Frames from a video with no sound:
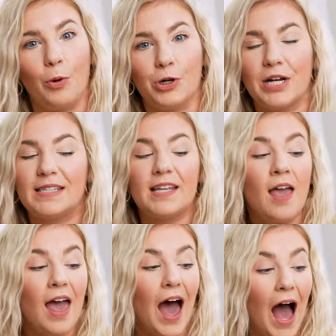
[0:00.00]
portraits,
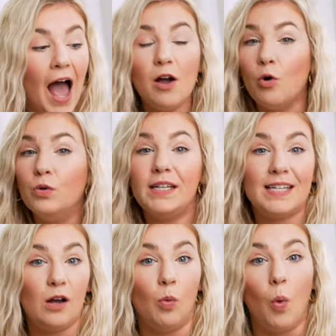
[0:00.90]
I only
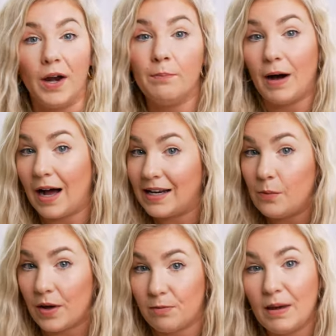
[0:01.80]
take one body
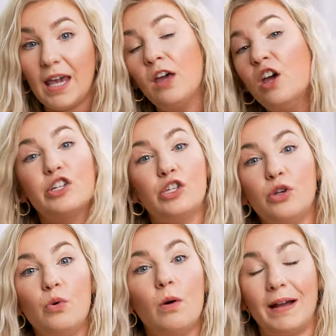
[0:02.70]
with me
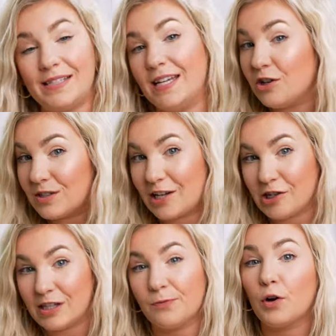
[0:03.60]
to my senior
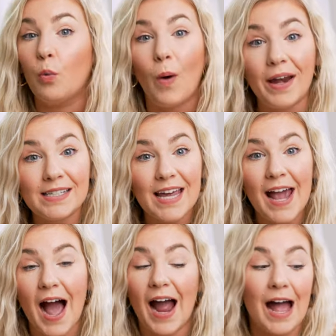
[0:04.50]
sessions. For a wedding day,
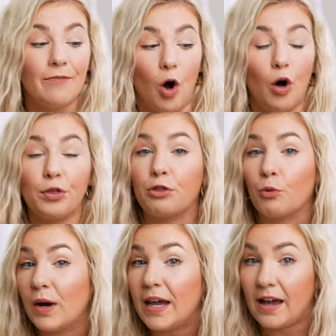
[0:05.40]
I have all
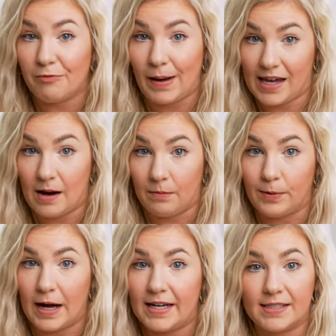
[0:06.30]
three of my camera
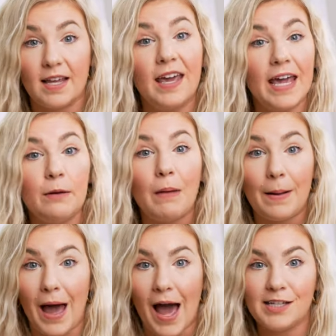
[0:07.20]
bodies in my
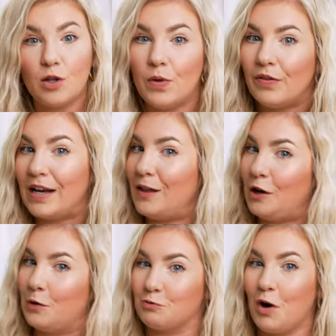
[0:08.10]
bag so that if anything
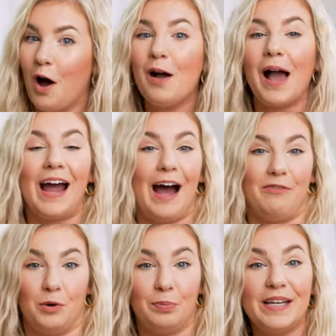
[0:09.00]
goes wrong, I have a
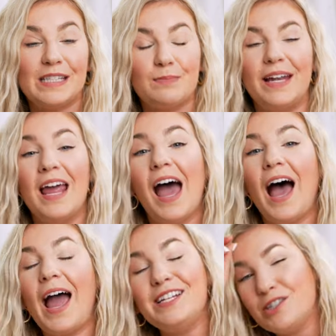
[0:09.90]
replacement.
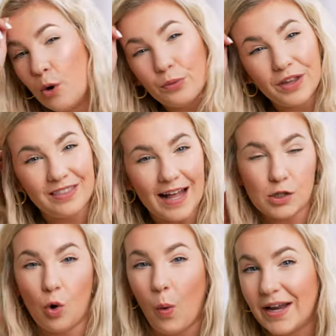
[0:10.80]
I don't think that's
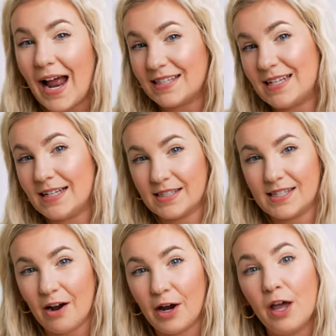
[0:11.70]
quite as
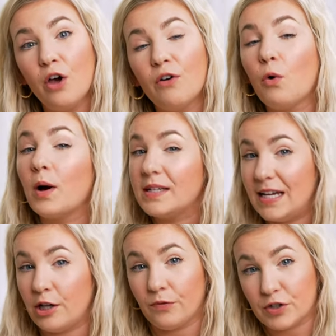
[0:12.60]
necessary for a
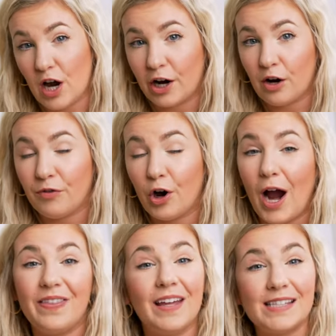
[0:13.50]
senior photographer.
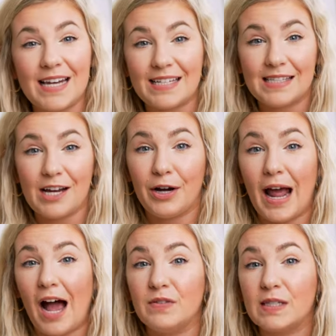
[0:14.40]
I think it's necessary to
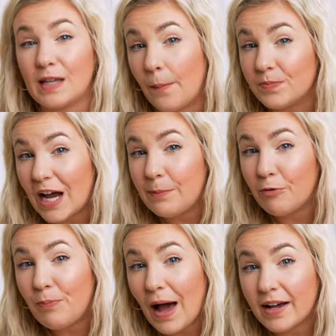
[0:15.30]
have some type
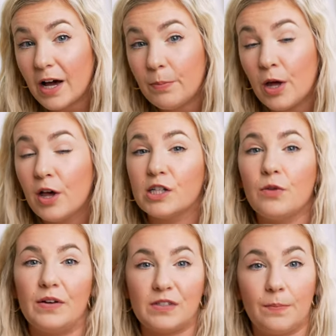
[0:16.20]
of backup so
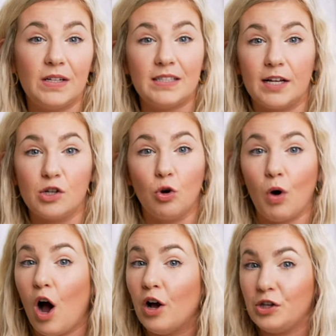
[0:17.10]
that if something does go
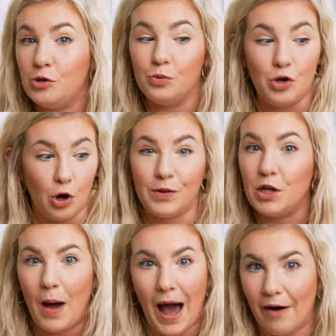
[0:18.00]
wrong, you know that
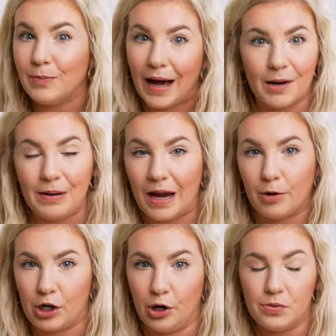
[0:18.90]
you have a backup
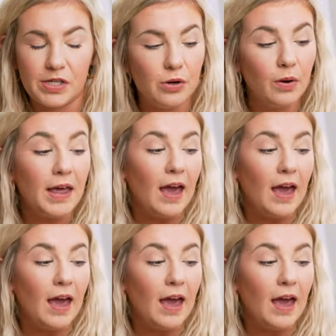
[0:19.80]
camera to go to.